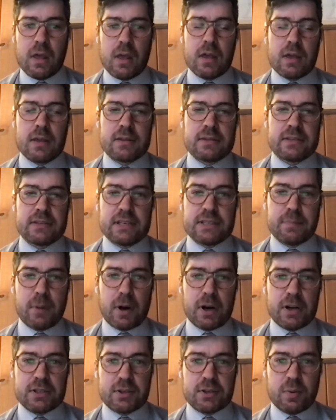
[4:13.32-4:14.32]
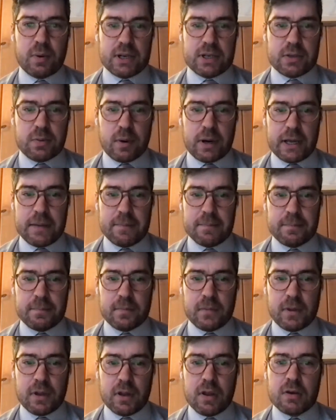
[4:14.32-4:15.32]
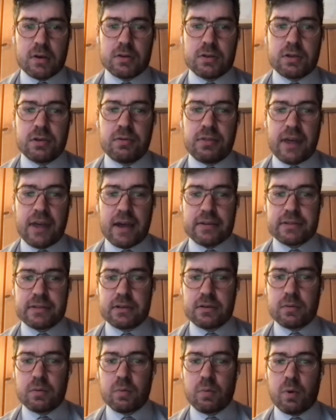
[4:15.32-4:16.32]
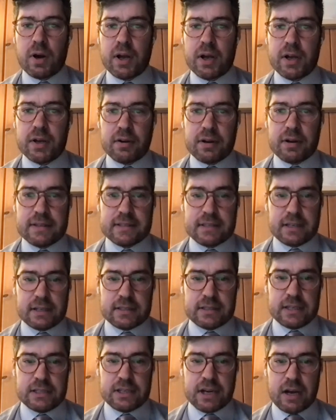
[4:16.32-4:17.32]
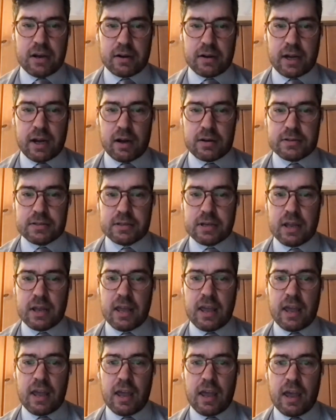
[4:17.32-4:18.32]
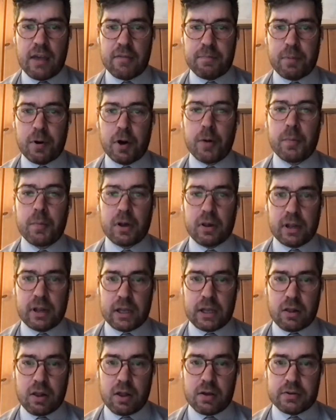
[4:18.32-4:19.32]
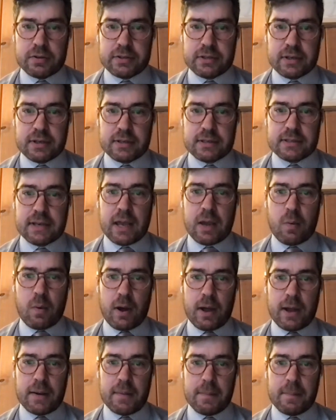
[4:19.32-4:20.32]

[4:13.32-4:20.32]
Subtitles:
Since March 2020, 2,160 childcares have permanently closed statewide.